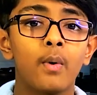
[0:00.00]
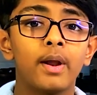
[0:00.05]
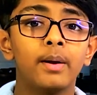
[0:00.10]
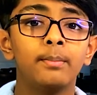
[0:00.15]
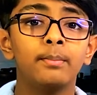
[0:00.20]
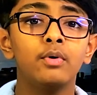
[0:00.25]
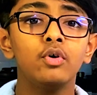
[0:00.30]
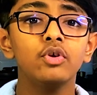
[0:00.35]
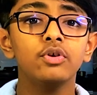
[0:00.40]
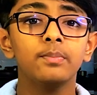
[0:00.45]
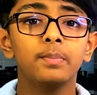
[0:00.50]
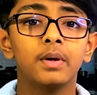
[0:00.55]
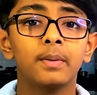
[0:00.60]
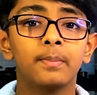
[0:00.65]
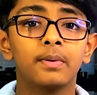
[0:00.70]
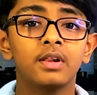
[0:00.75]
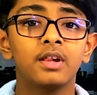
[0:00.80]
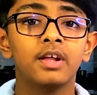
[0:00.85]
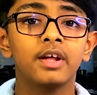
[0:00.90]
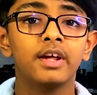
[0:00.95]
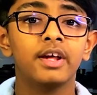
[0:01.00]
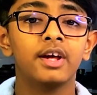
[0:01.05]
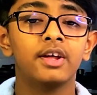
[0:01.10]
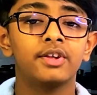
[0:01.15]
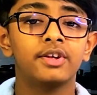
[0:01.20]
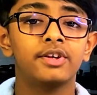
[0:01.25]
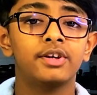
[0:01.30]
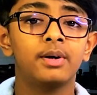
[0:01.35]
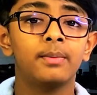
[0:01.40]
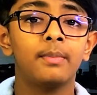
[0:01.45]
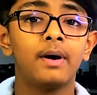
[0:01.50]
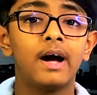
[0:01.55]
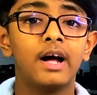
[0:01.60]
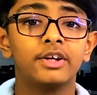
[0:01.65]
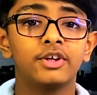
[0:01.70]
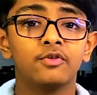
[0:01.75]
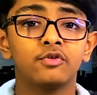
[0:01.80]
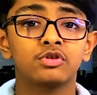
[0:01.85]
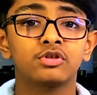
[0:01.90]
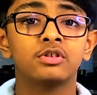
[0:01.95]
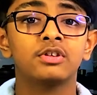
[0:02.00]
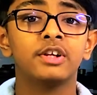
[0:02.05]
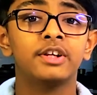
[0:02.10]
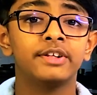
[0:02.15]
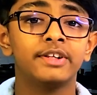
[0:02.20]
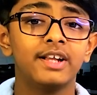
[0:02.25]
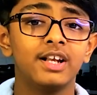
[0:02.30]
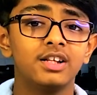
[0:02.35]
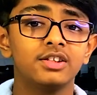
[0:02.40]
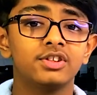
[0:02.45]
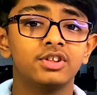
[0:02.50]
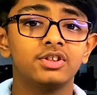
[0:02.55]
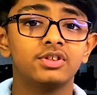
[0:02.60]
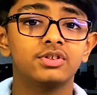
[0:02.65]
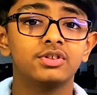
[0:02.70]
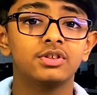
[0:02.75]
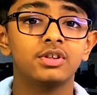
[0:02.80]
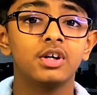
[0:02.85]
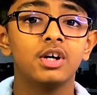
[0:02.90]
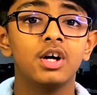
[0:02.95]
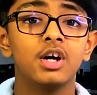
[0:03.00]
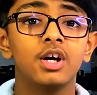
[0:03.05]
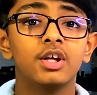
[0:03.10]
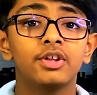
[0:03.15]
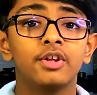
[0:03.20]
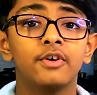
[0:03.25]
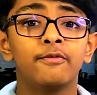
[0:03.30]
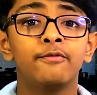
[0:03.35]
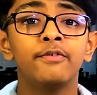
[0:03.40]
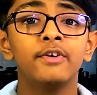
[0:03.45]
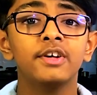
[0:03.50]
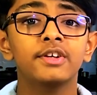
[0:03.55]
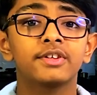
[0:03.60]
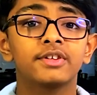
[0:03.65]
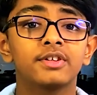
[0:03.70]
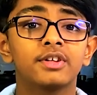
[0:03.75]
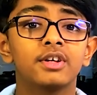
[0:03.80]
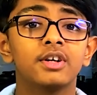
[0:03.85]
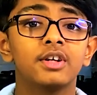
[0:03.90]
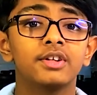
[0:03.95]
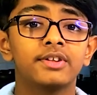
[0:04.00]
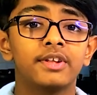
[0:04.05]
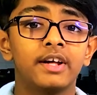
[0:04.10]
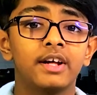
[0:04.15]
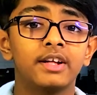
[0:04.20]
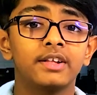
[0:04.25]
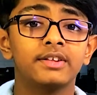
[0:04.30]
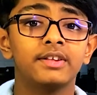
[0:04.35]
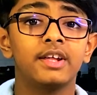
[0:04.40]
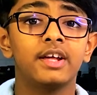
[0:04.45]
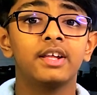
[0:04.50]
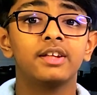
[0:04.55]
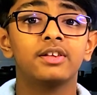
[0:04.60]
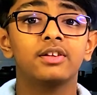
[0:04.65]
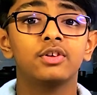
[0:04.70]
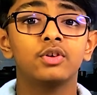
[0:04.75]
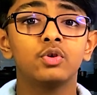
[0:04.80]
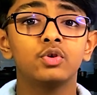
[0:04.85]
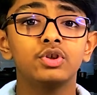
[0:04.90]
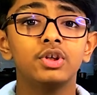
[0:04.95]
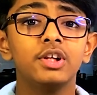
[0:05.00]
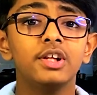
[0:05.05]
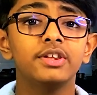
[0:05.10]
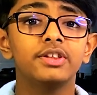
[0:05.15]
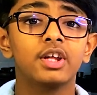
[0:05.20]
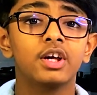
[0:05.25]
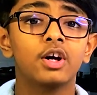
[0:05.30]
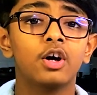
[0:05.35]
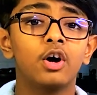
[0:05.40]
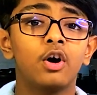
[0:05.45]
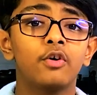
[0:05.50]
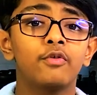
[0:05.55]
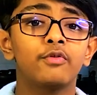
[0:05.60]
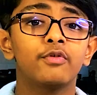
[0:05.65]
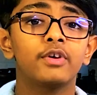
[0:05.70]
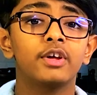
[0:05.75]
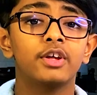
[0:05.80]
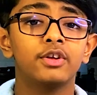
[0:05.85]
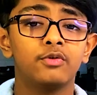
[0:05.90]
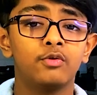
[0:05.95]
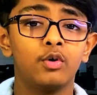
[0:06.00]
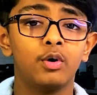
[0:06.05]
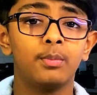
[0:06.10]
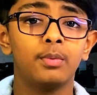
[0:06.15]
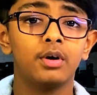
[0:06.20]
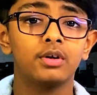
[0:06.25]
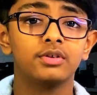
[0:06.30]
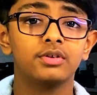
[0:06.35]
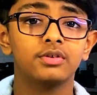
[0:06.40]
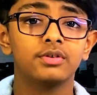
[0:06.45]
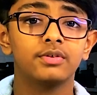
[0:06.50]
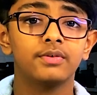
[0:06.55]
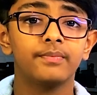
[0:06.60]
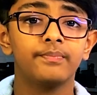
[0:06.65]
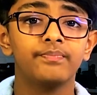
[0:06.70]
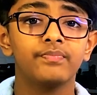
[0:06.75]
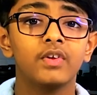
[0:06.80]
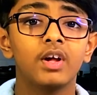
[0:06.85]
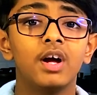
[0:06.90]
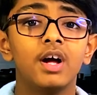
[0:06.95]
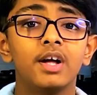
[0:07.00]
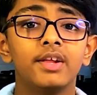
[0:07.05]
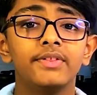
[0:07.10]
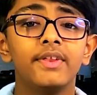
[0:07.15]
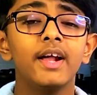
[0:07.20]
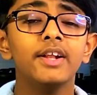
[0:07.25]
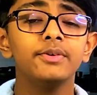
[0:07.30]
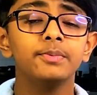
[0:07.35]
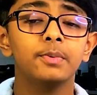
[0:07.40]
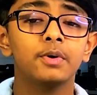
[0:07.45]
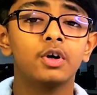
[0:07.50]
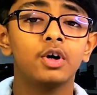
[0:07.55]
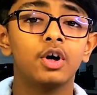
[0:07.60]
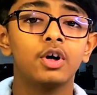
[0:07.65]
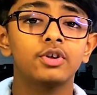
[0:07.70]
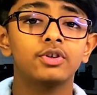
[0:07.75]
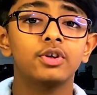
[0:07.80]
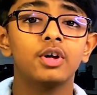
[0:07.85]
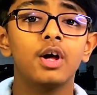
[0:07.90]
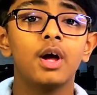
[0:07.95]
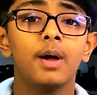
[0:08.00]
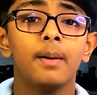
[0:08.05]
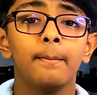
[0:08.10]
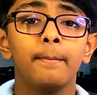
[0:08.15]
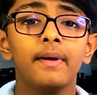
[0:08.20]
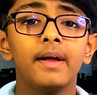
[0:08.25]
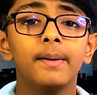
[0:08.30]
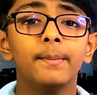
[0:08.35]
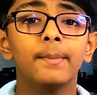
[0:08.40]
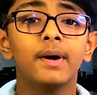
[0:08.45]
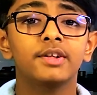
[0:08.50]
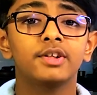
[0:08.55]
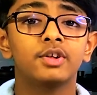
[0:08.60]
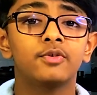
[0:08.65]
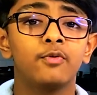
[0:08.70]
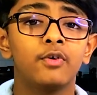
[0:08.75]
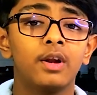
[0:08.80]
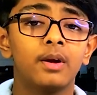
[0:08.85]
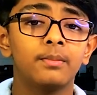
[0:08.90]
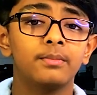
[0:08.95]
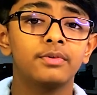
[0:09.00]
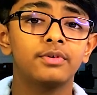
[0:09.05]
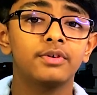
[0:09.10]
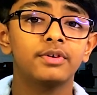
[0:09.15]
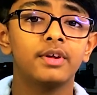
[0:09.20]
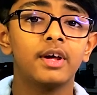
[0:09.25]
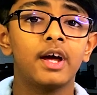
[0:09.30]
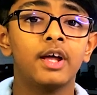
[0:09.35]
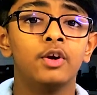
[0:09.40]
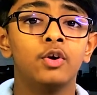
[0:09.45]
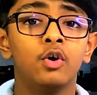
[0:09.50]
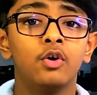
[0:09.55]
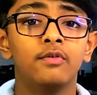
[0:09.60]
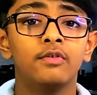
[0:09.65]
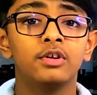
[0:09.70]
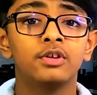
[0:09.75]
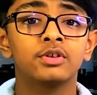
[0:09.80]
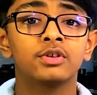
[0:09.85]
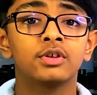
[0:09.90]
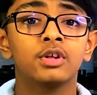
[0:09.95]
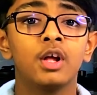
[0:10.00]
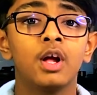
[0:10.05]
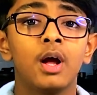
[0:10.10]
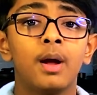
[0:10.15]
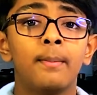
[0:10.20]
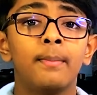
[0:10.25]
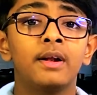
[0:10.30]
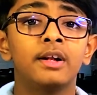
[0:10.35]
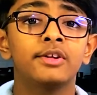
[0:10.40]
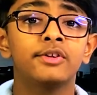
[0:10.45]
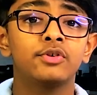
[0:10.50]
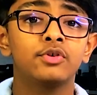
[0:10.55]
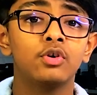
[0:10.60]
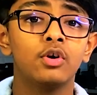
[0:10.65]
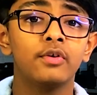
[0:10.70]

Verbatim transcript: When most people hear the term artificial intelligence, the first thing they usually think of is robots. That's because big budget films and novels build